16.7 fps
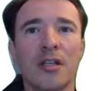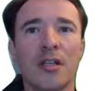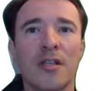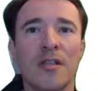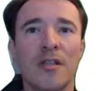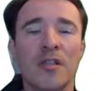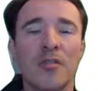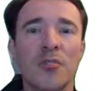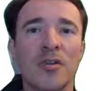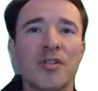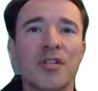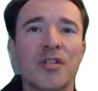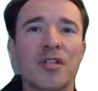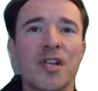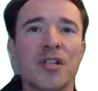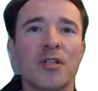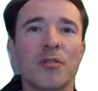This
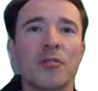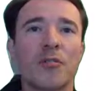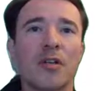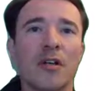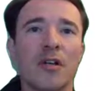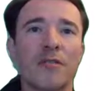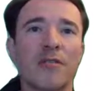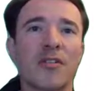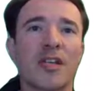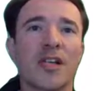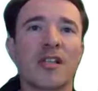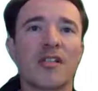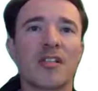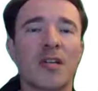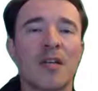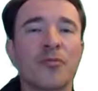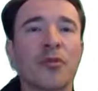presentation will cover the
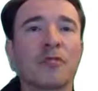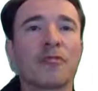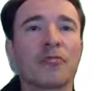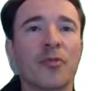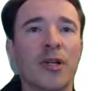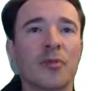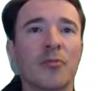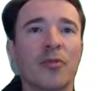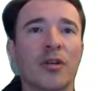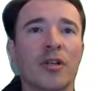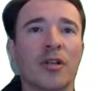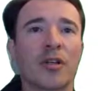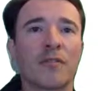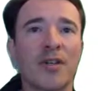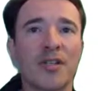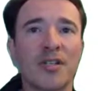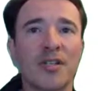conceptual framework
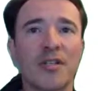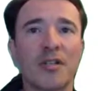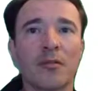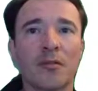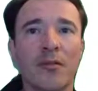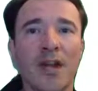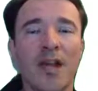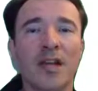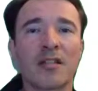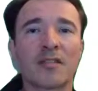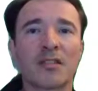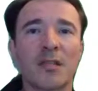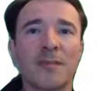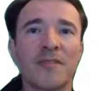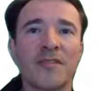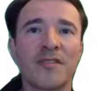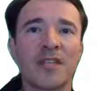of HEC-RAS,
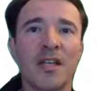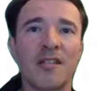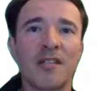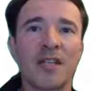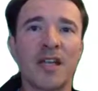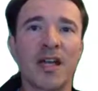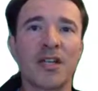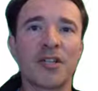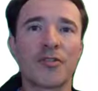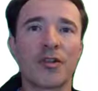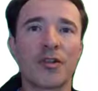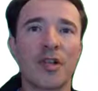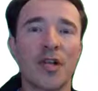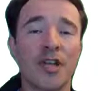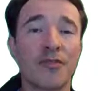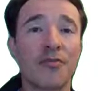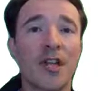emphasizing
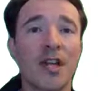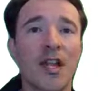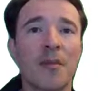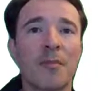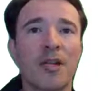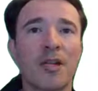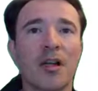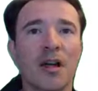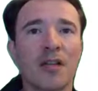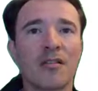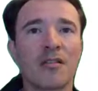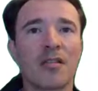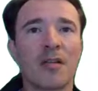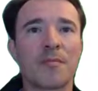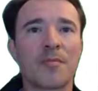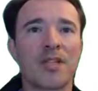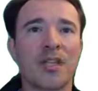hydrodynamic
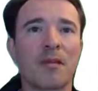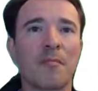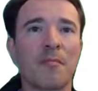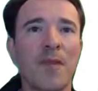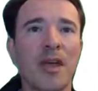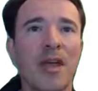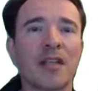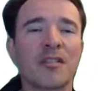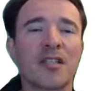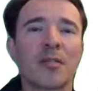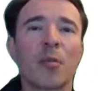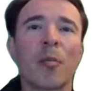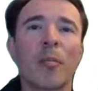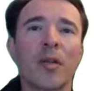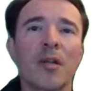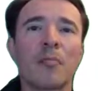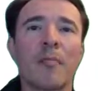concepts like mass and
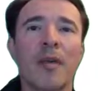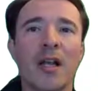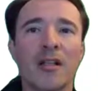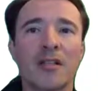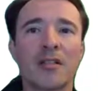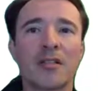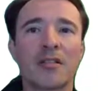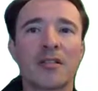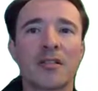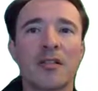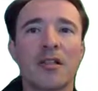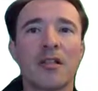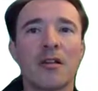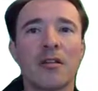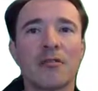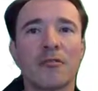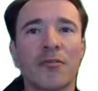momentum balance,
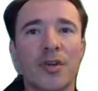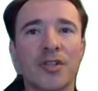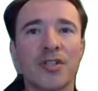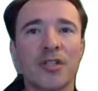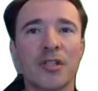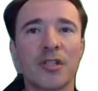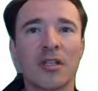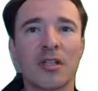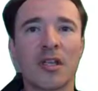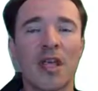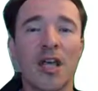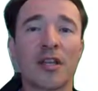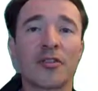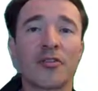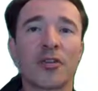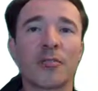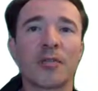friction,
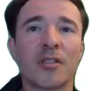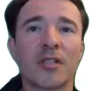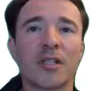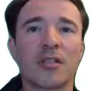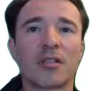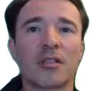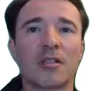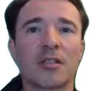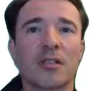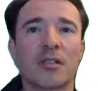and turbulence.